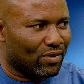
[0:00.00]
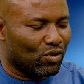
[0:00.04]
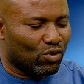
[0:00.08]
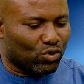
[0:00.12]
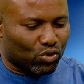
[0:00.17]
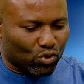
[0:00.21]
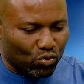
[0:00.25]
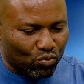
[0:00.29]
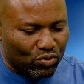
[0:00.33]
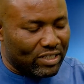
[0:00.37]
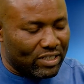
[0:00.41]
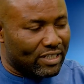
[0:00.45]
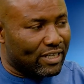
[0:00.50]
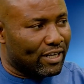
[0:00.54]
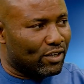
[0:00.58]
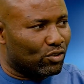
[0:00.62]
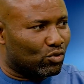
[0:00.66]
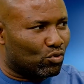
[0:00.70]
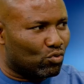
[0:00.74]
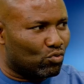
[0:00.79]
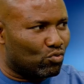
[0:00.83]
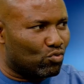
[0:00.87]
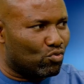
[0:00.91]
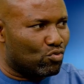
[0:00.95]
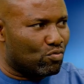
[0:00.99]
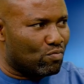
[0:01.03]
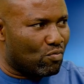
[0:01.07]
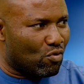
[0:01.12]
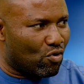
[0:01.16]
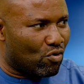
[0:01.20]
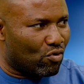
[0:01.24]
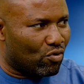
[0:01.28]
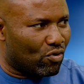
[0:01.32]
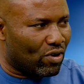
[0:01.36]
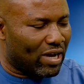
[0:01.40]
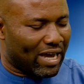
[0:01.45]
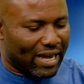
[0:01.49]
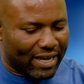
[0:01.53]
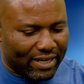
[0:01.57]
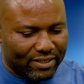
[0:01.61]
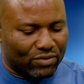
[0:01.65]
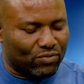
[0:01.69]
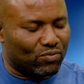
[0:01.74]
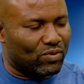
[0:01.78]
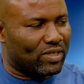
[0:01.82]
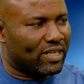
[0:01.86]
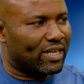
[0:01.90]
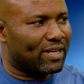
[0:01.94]
So we needed to know more,
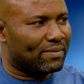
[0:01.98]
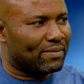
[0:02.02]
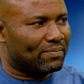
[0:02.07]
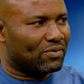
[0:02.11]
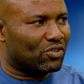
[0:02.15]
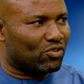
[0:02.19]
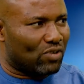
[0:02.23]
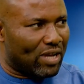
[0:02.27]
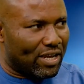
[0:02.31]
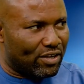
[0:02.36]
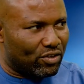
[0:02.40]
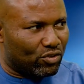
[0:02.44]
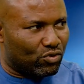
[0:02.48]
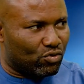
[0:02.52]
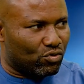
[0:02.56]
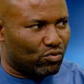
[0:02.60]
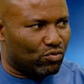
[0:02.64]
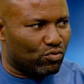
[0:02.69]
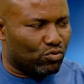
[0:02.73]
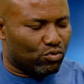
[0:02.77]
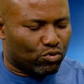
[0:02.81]
and we kept trying to know.